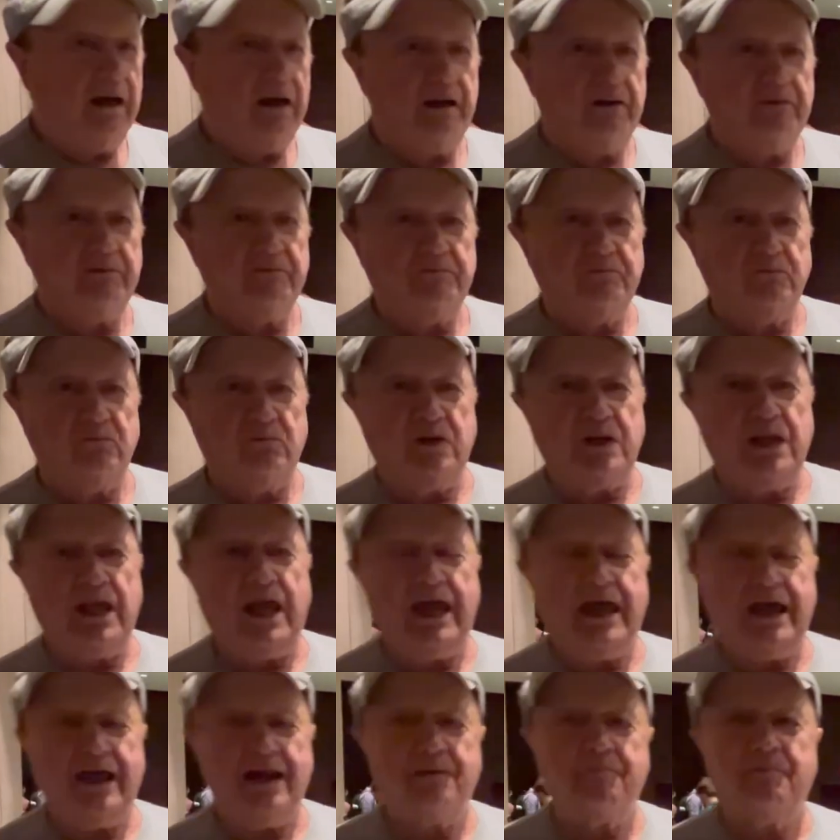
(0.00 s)
Uh, we
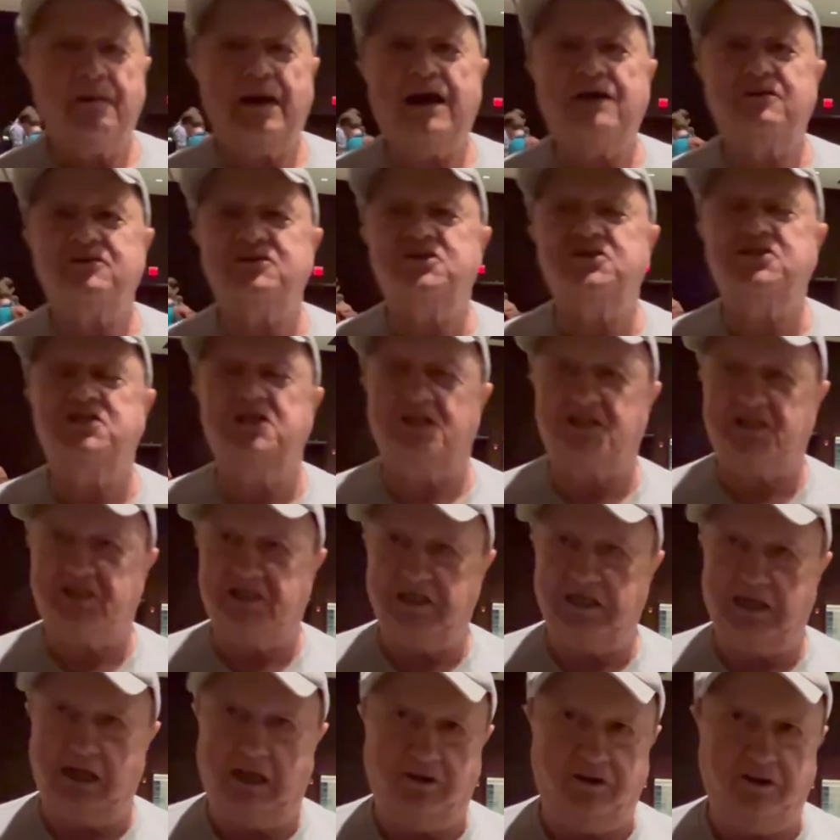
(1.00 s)
had about
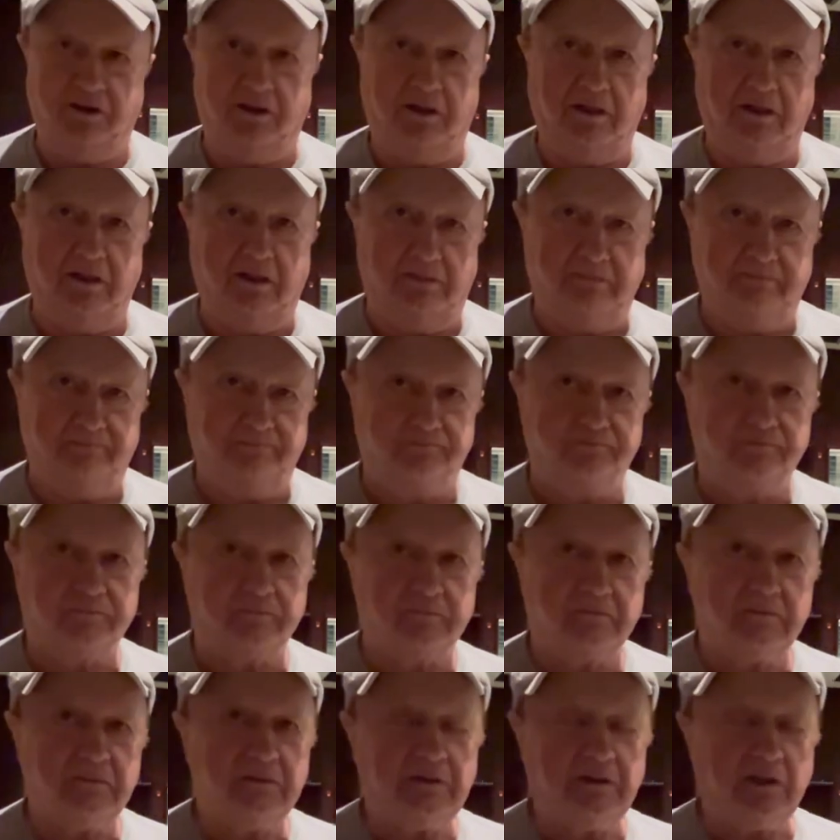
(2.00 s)
60 of
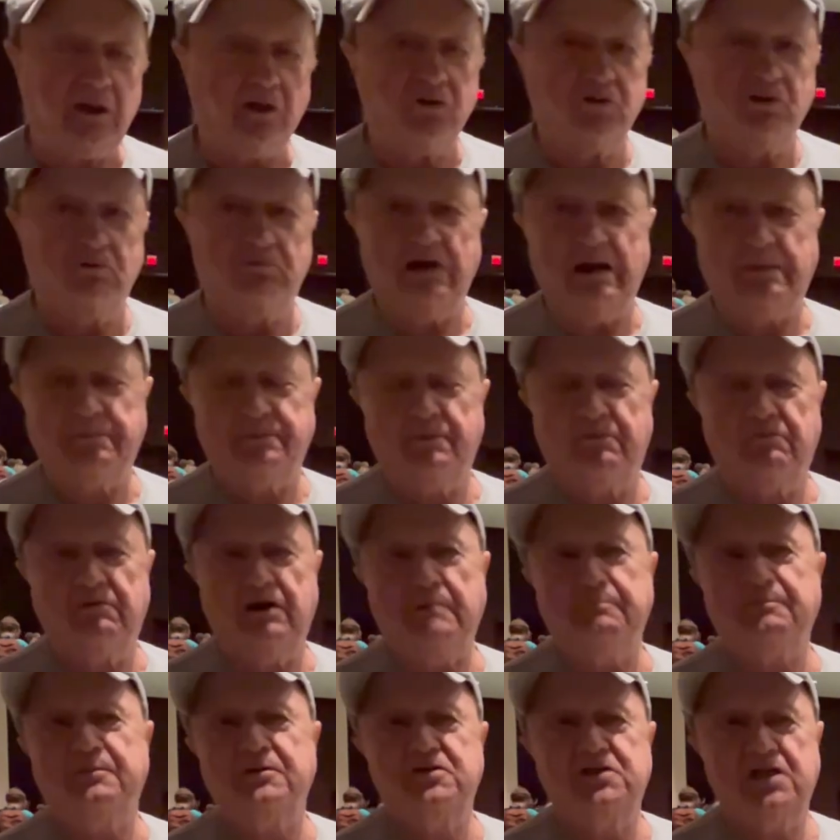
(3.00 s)
them to rep-
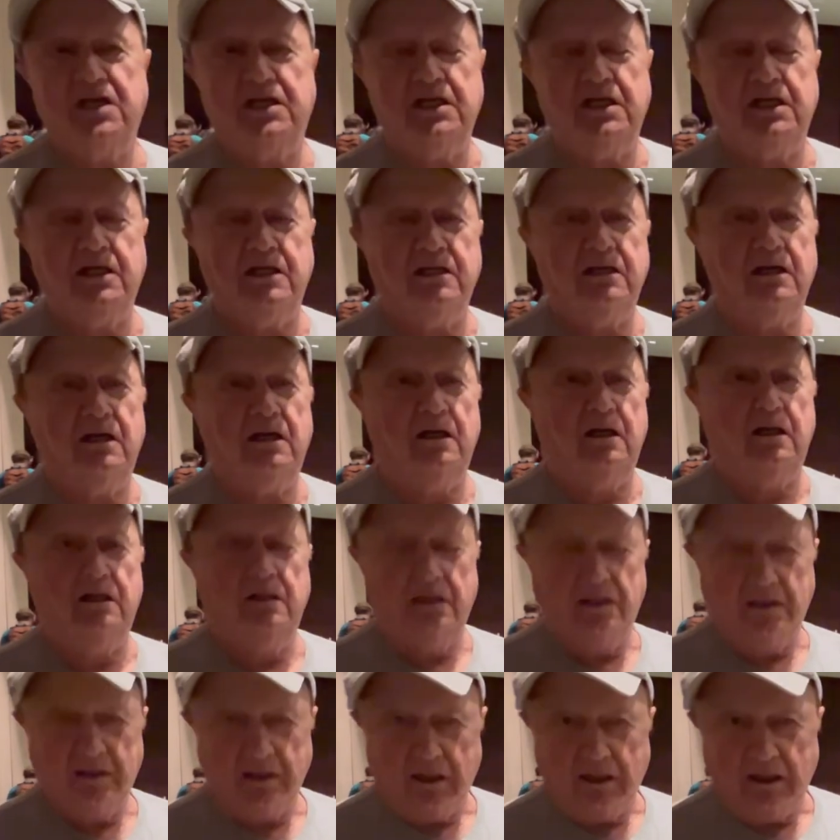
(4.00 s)
representing, uh,
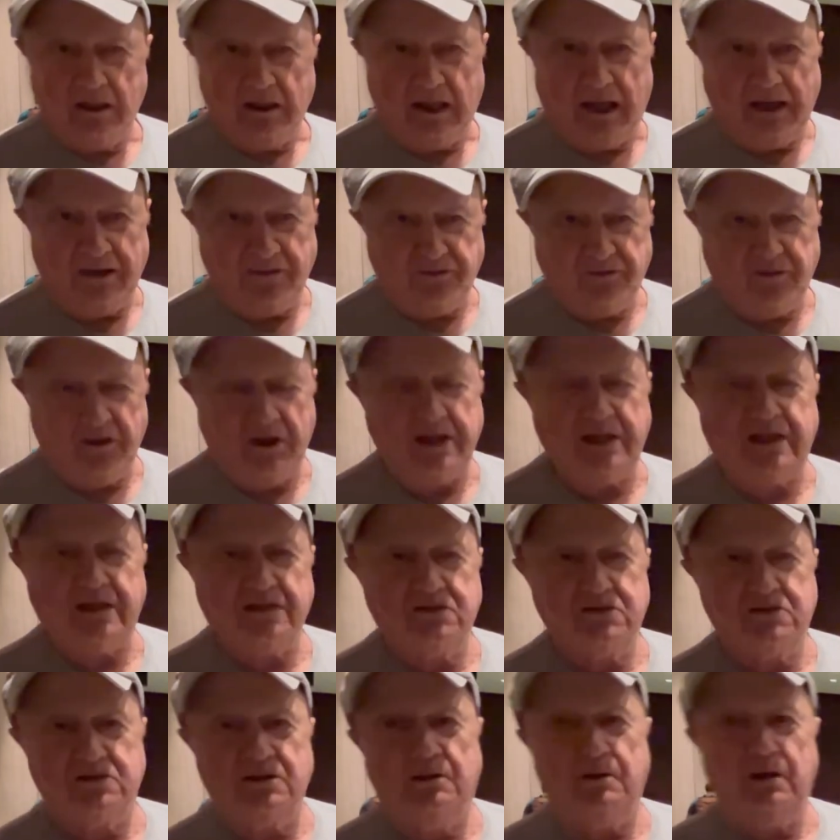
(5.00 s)
I think
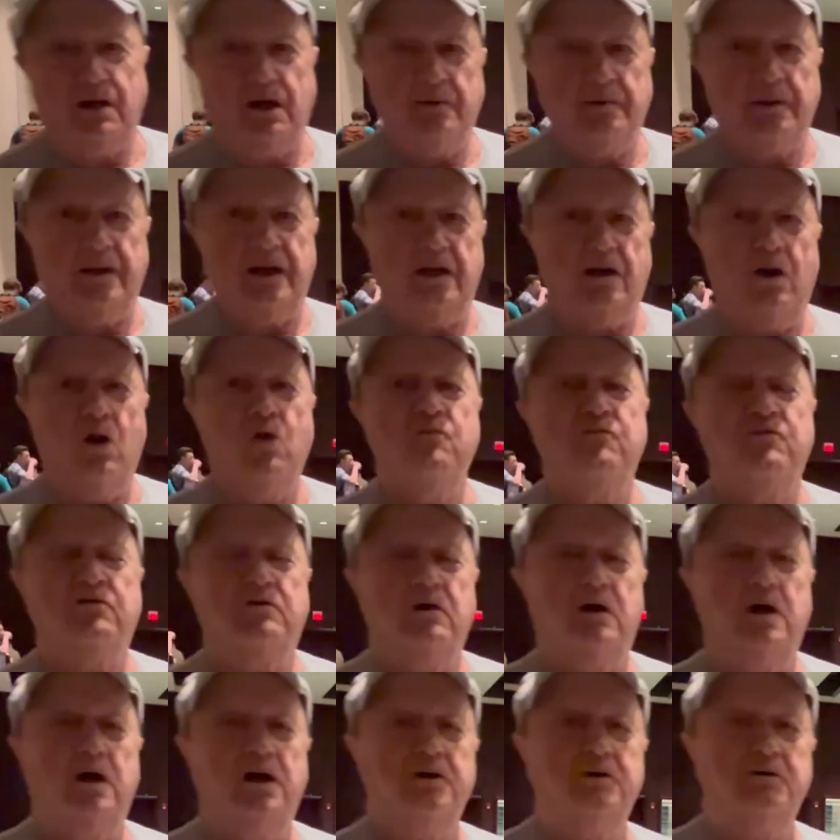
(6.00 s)
it's a, uh, about
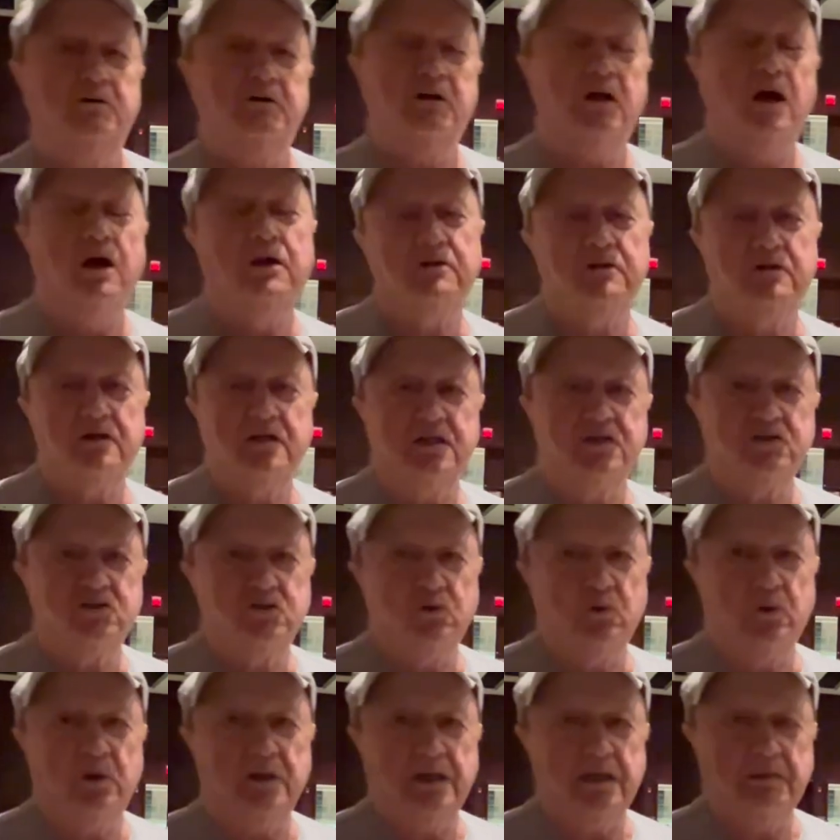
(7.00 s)
over 100,
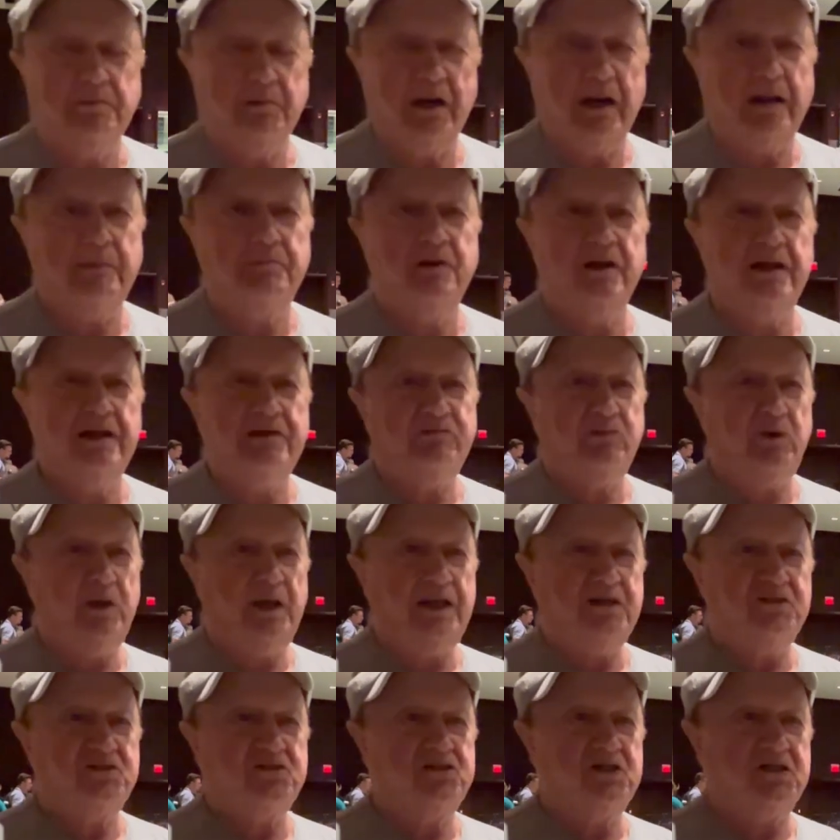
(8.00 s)
120, but I believe we
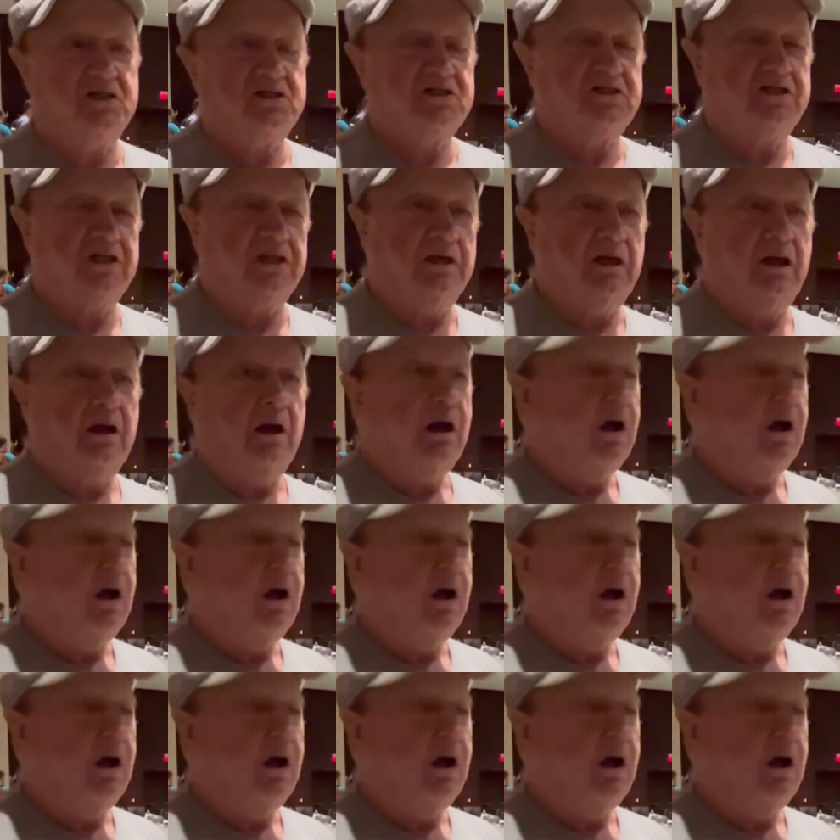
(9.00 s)
had 60.